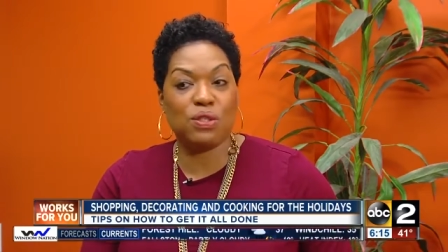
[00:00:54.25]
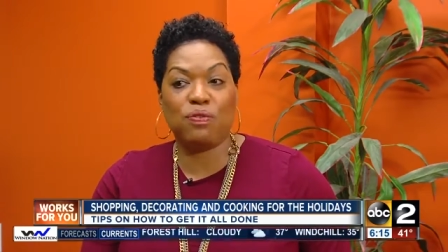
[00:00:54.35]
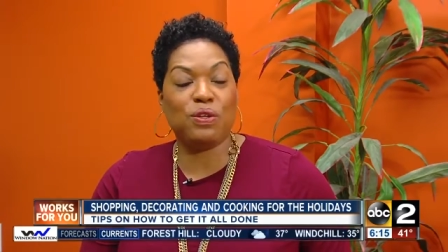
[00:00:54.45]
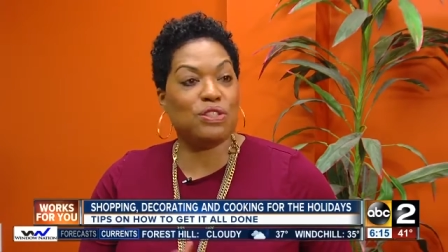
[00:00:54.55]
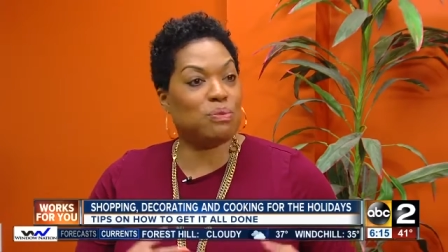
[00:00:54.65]
So
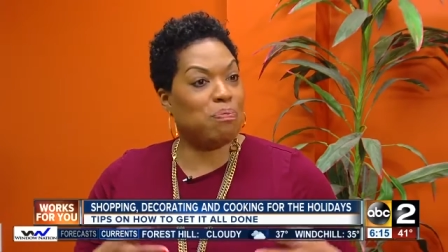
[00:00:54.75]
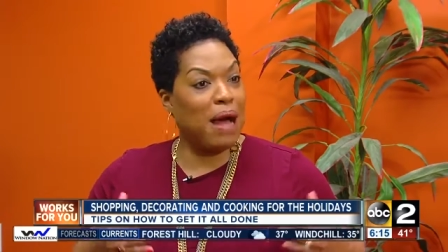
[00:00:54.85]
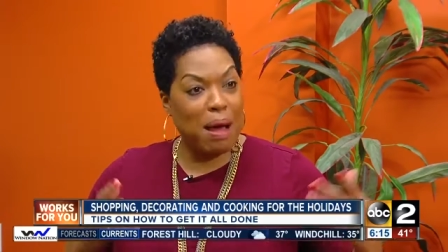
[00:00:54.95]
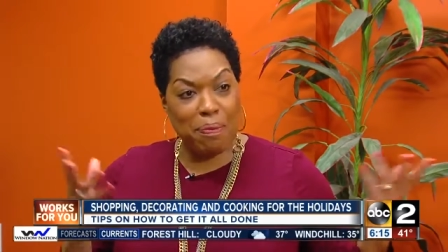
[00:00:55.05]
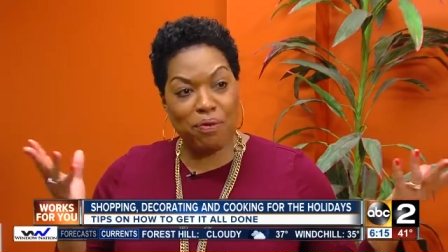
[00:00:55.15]
if you just
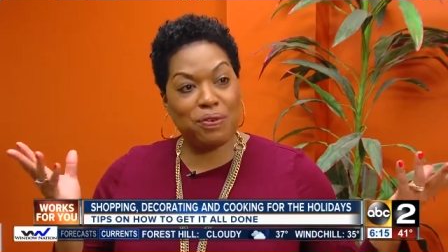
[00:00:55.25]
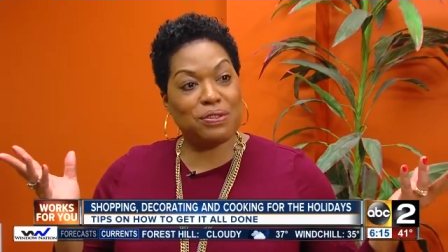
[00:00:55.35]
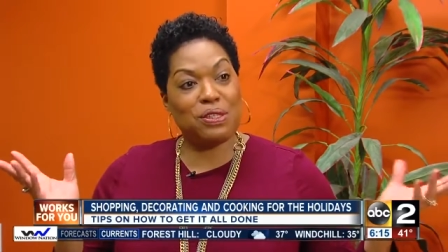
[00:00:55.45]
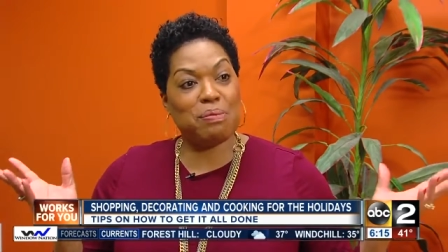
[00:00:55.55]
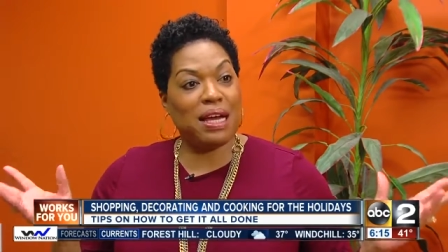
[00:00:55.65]
pop over
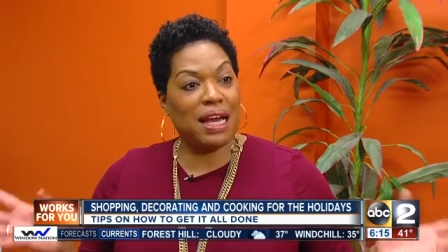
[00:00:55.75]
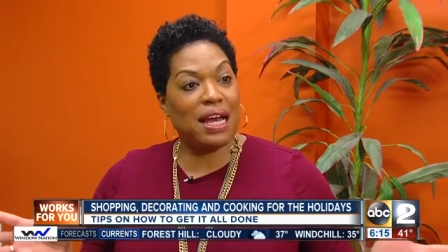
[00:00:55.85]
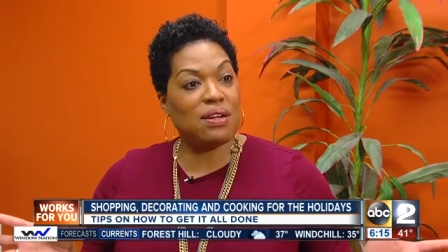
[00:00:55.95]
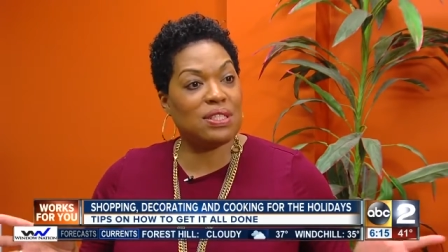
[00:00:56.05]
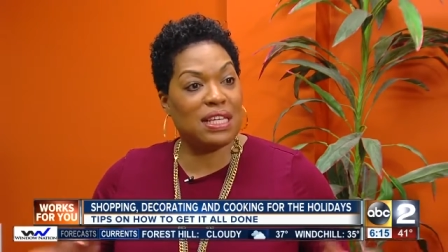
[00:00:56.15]
to my
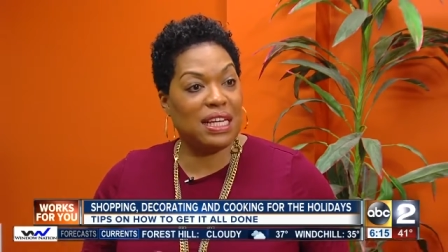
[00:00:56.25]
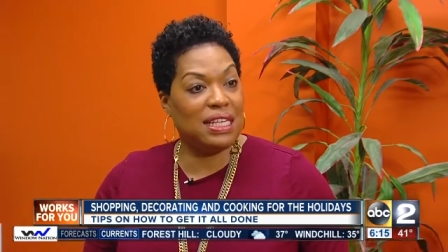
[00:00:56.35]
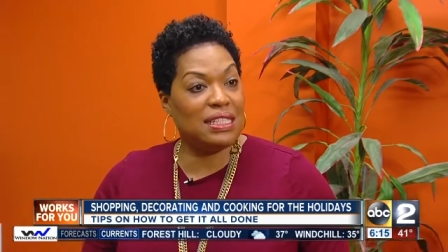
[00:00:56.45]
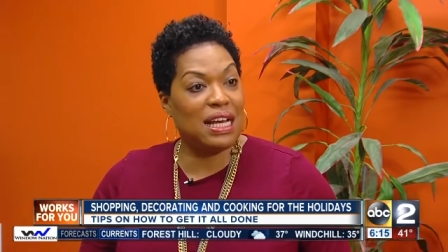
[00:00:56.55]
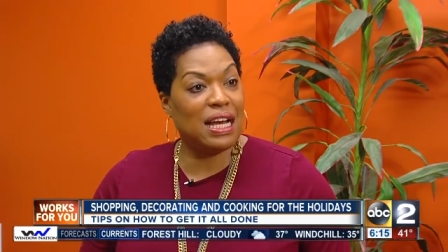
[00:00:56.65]
house at
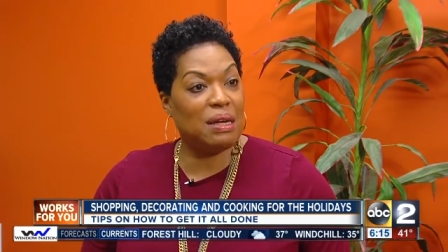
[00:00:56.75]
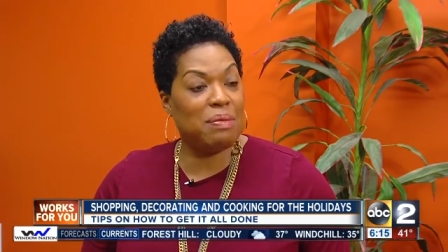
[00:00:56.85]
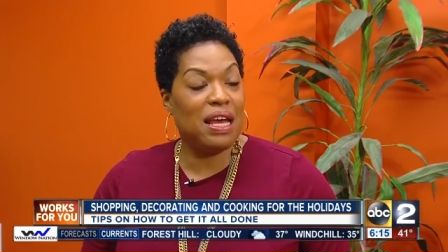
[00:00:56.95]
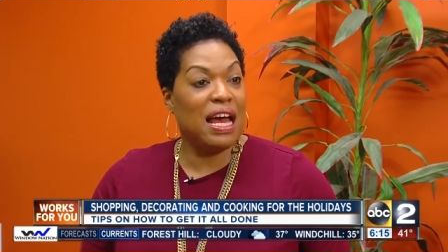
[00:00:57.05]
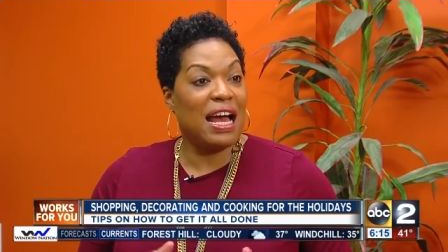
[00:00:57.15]
any
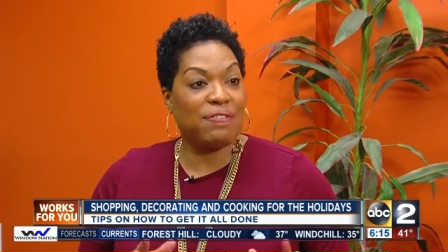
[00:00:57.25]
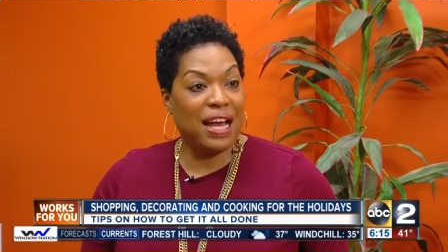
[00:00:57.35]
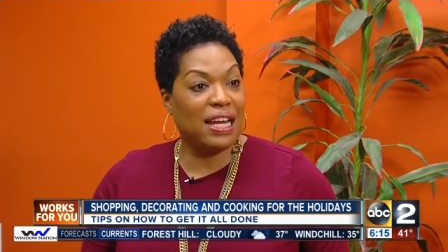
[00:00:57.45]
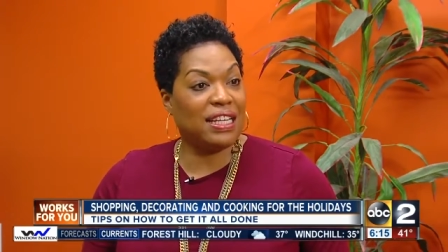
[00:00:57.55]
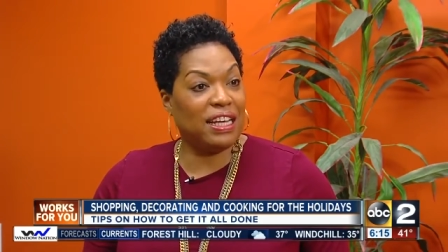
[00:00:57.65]
time, I've
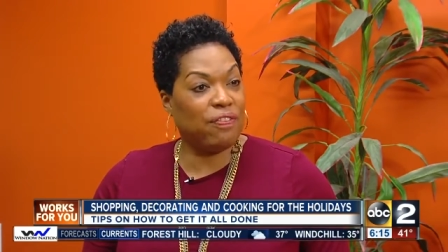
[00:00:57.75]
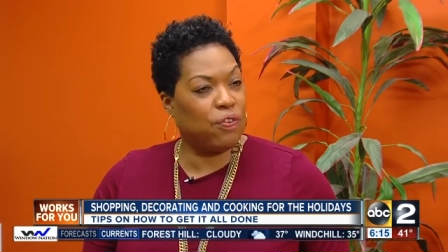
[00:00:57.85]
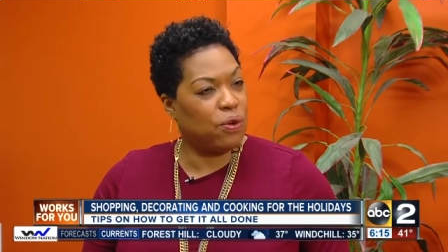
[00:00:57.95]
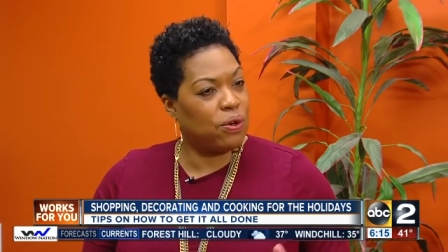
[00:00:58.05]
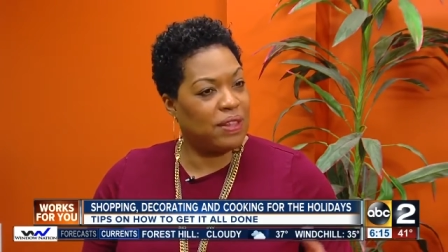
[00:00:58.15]
got a gift
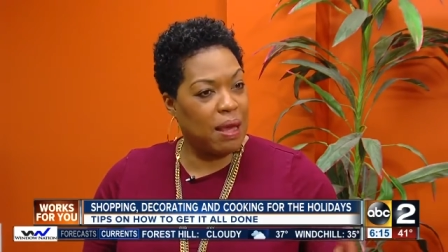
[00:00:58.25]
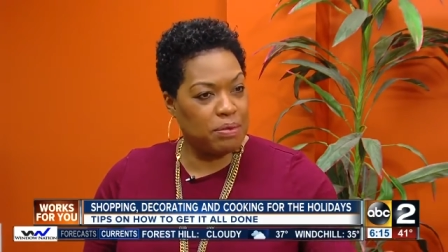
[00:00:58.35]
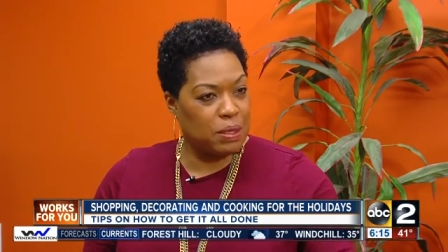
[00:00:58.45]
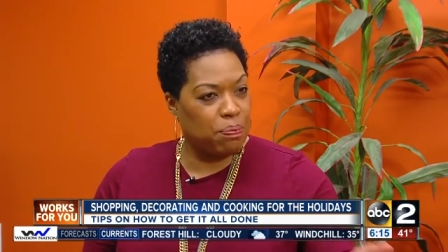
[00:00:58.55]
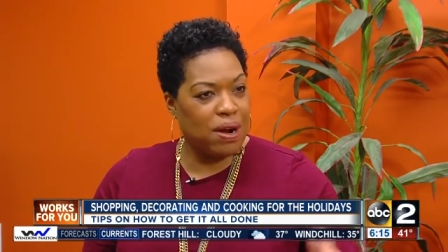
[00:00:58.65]
for
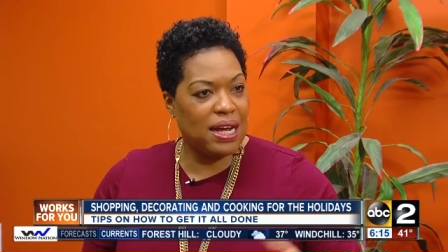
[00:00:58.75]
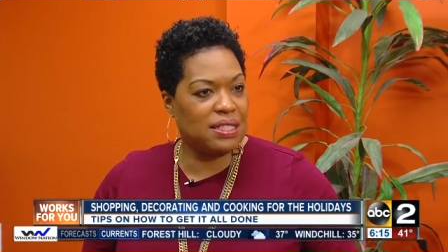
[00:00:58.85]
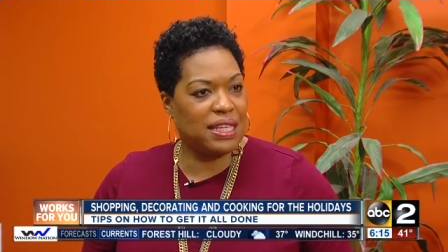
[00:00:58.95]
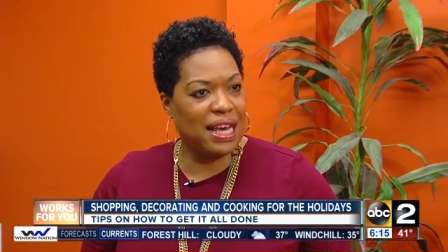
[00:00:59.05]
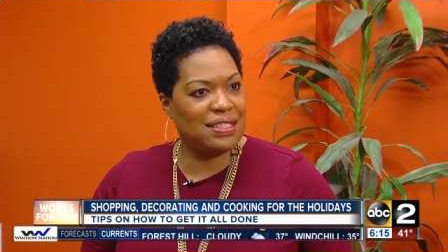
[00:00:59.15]
that
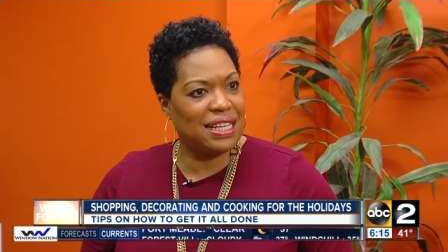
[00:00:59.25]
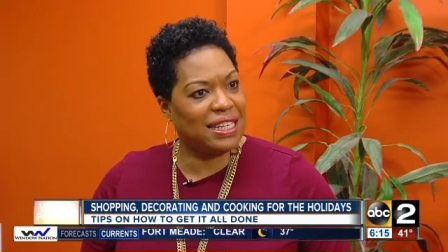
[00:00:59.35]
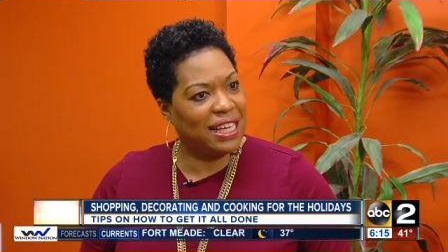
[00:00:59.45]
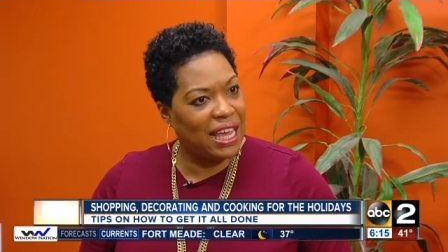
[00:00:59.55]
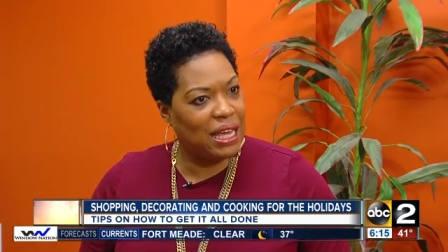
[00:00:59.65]
surprise guest
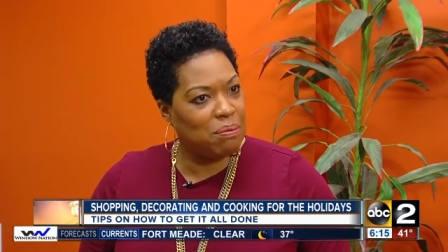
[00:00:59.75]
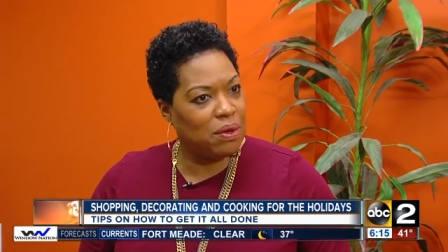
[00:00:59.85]
that came.